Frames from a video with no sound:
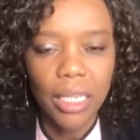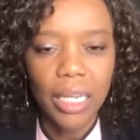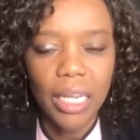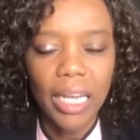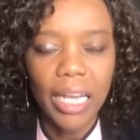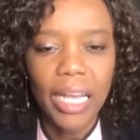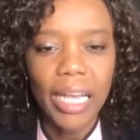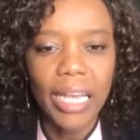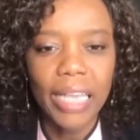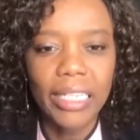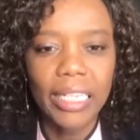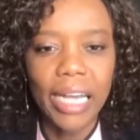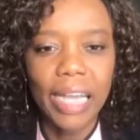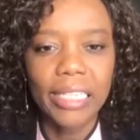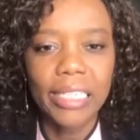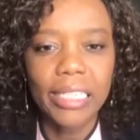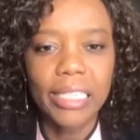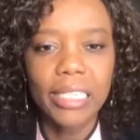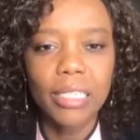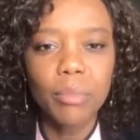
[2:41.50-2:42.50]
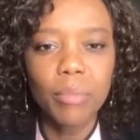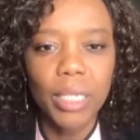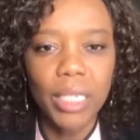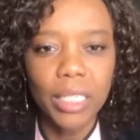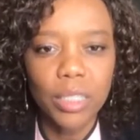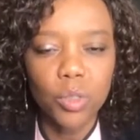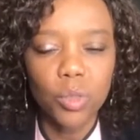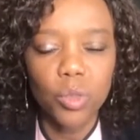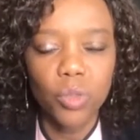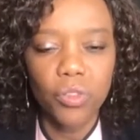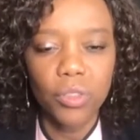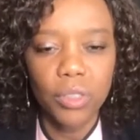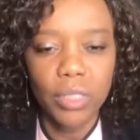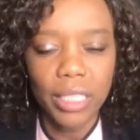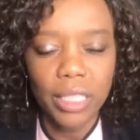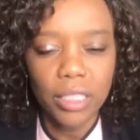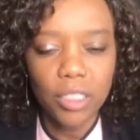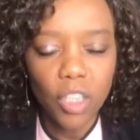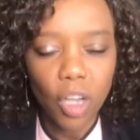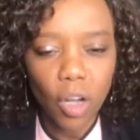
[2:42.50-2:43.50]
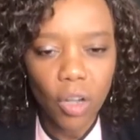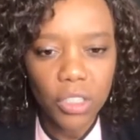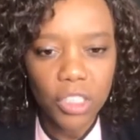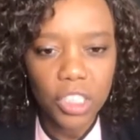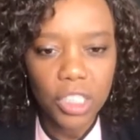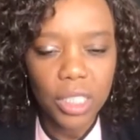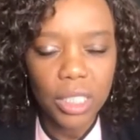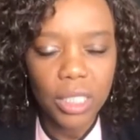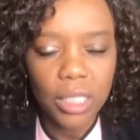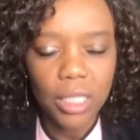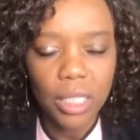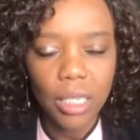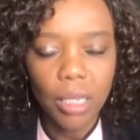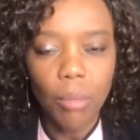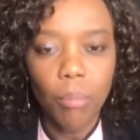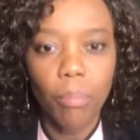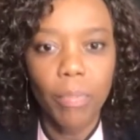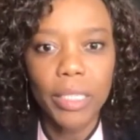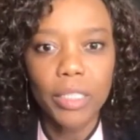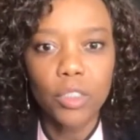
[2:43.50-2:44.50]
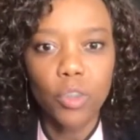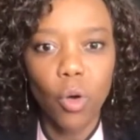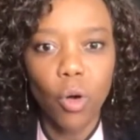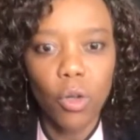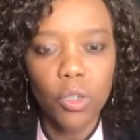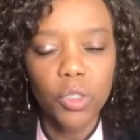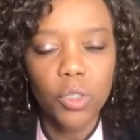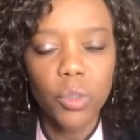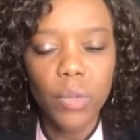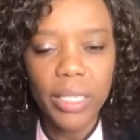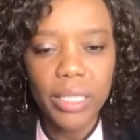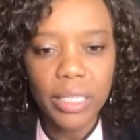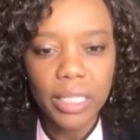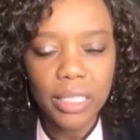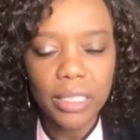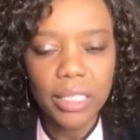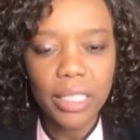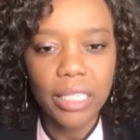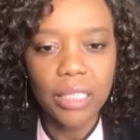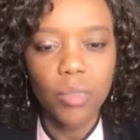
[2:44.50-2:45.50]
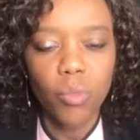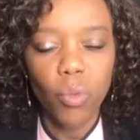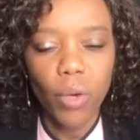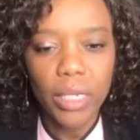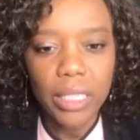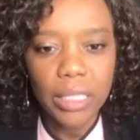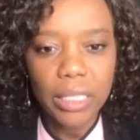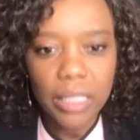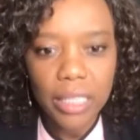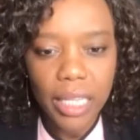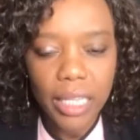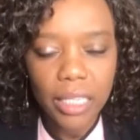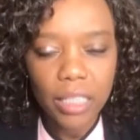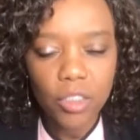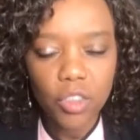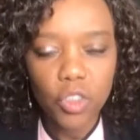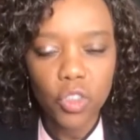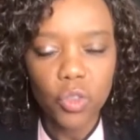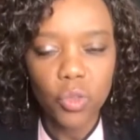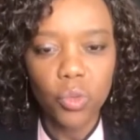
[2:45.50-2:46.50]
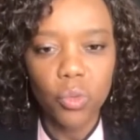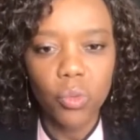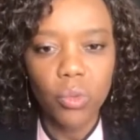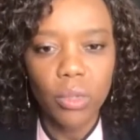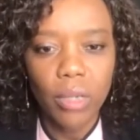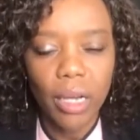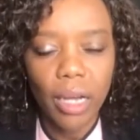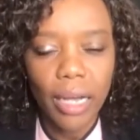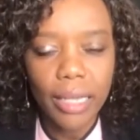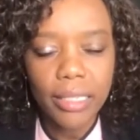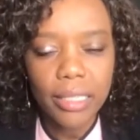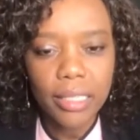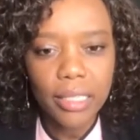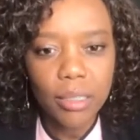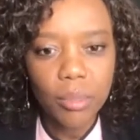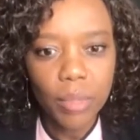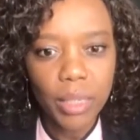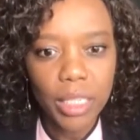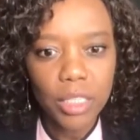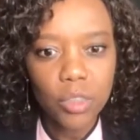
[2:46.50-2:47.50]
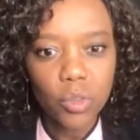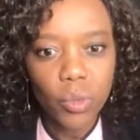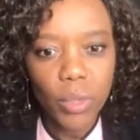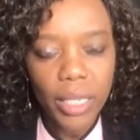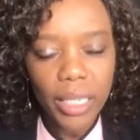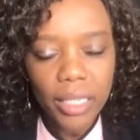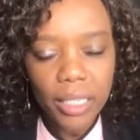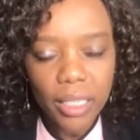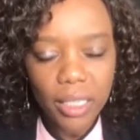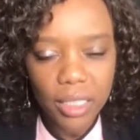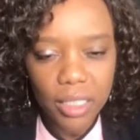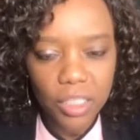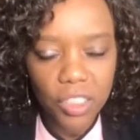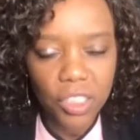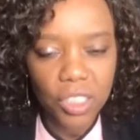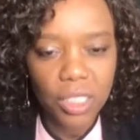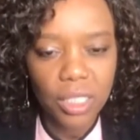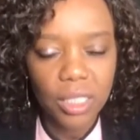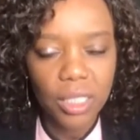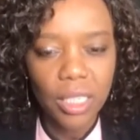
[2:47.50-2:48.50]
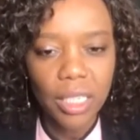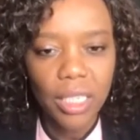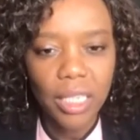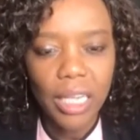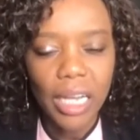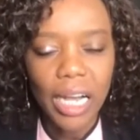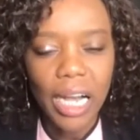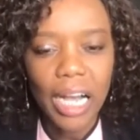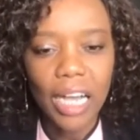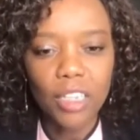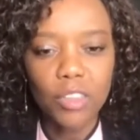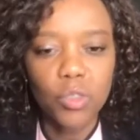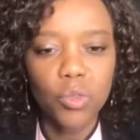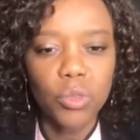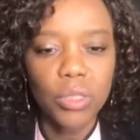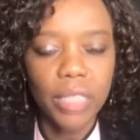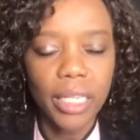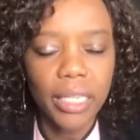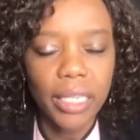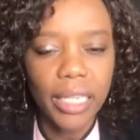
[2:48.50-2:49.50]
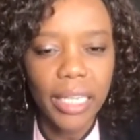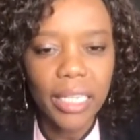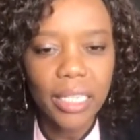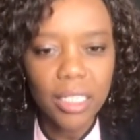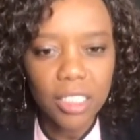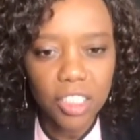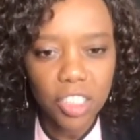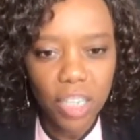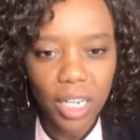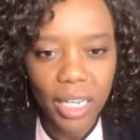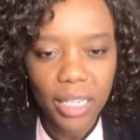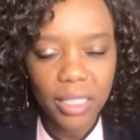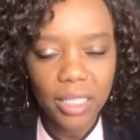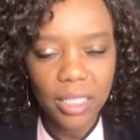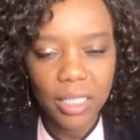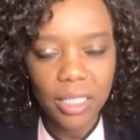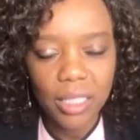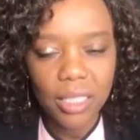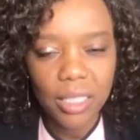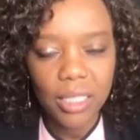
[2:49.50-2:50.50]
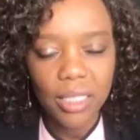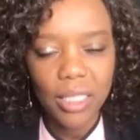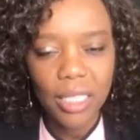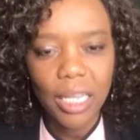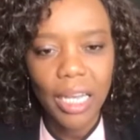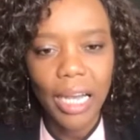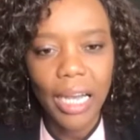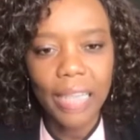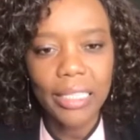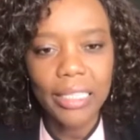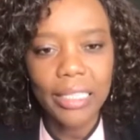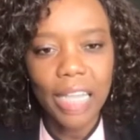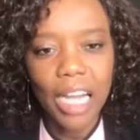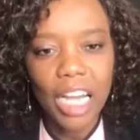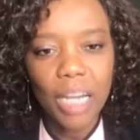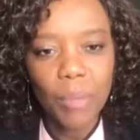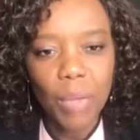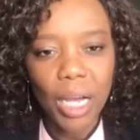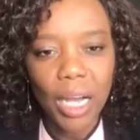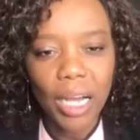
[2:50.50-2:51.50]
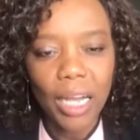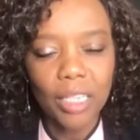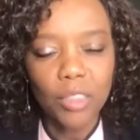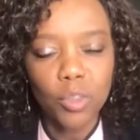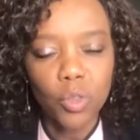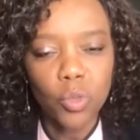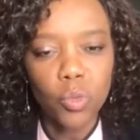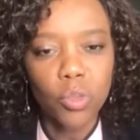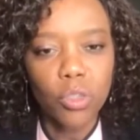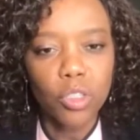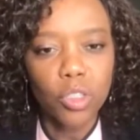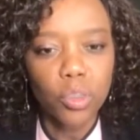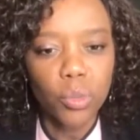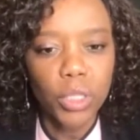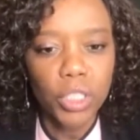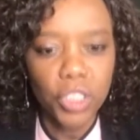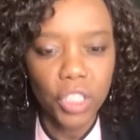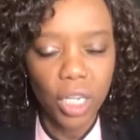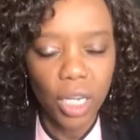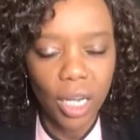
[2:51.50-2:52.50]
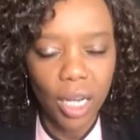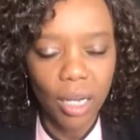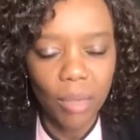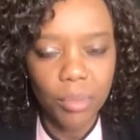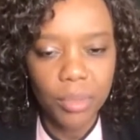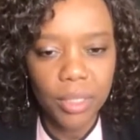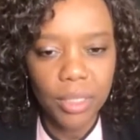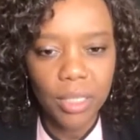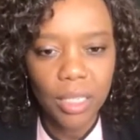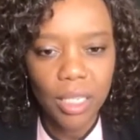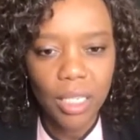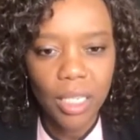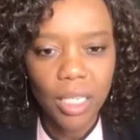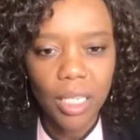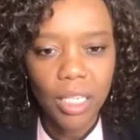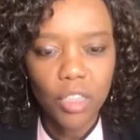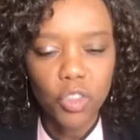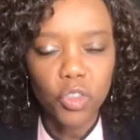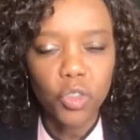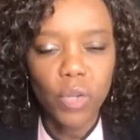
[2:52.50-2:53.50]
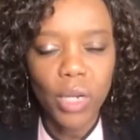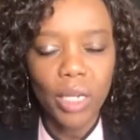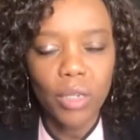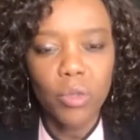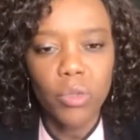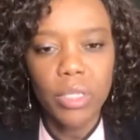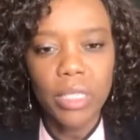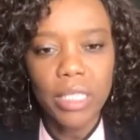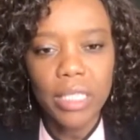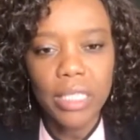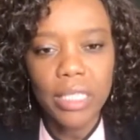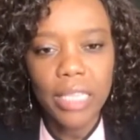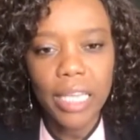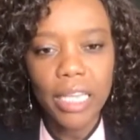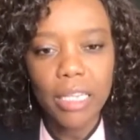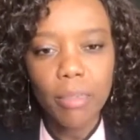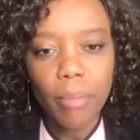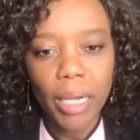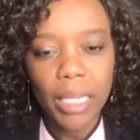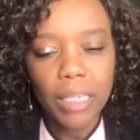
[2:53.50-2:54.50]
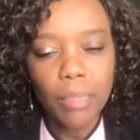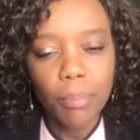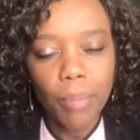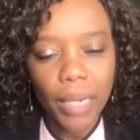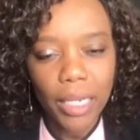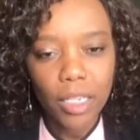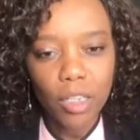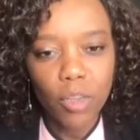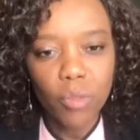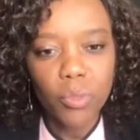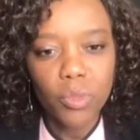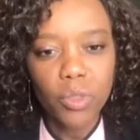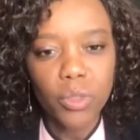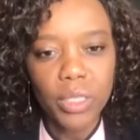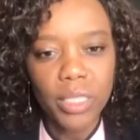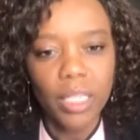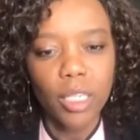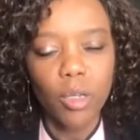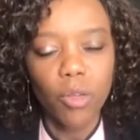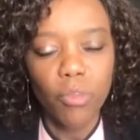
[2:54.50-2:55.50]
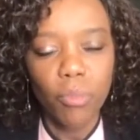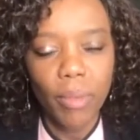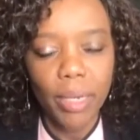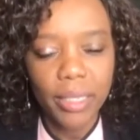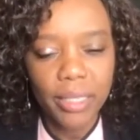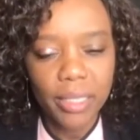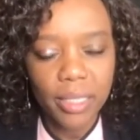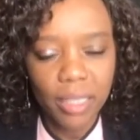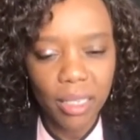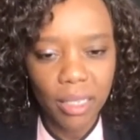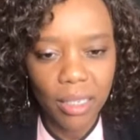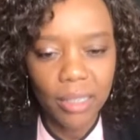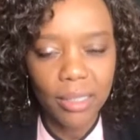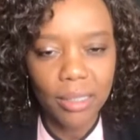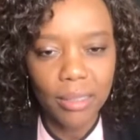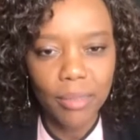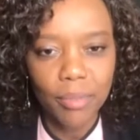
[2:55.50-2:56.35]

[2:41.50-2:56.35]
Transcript: and assimilate to the technology, but to also understand what it takes to assimilate to English. I had to take English classes. At time, I had two or three jobs so that I could send money back home to take care of my son.